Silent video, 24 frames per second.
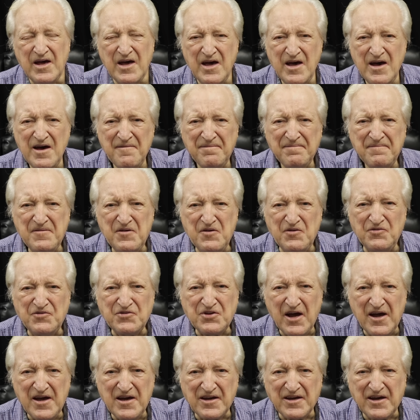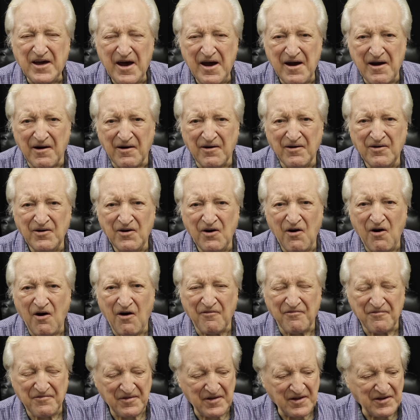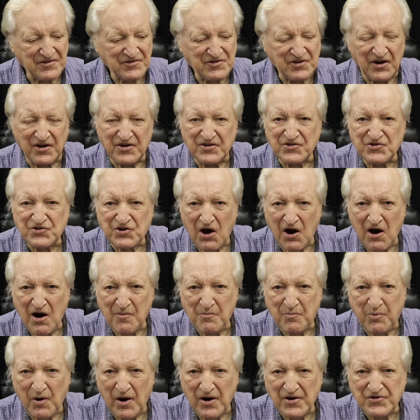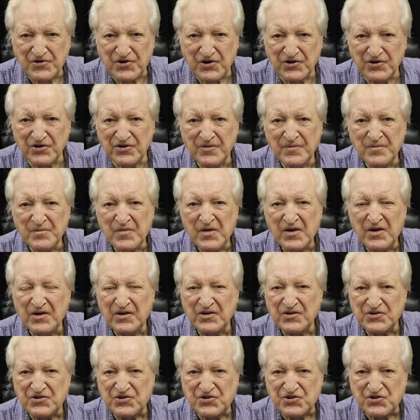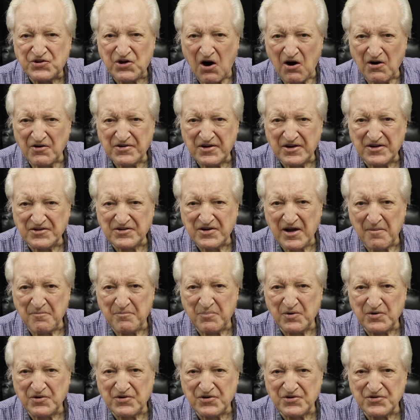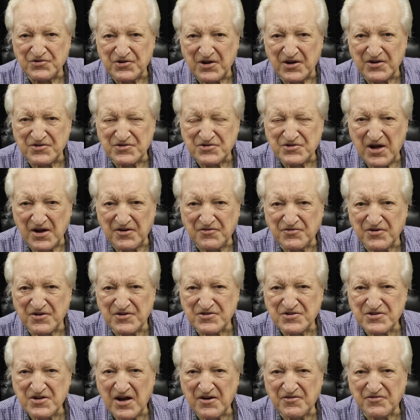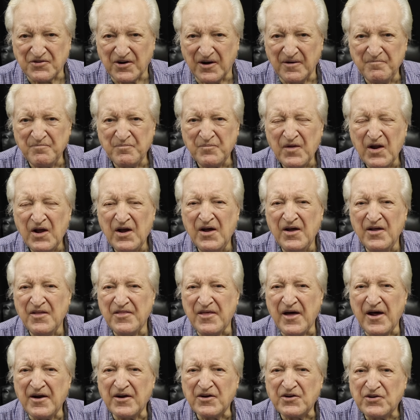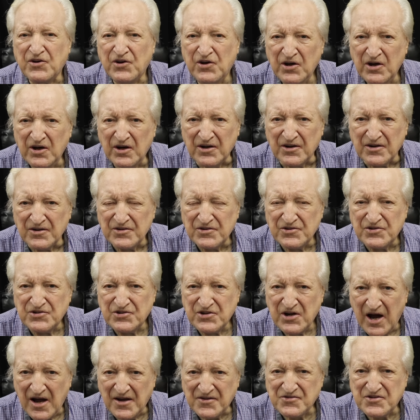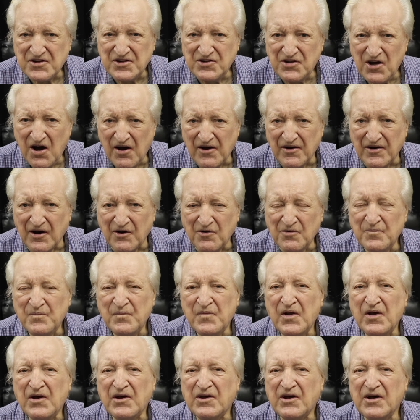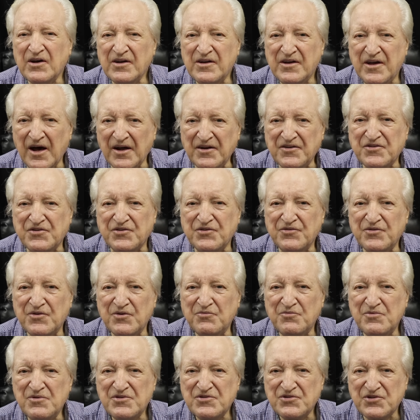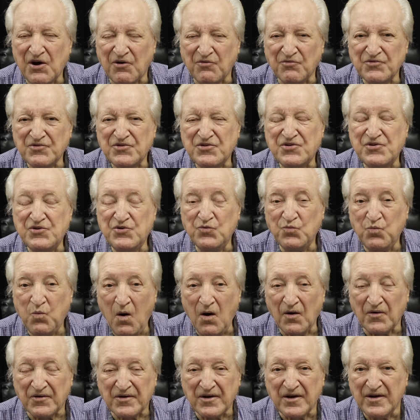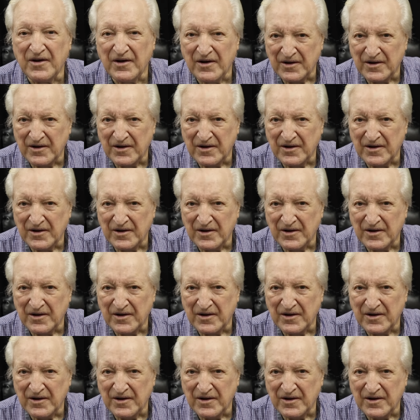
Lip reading: If you take care of things like tire pressure, starting temperatures, etc., etc., then a good chassis dyno can get you the results you want.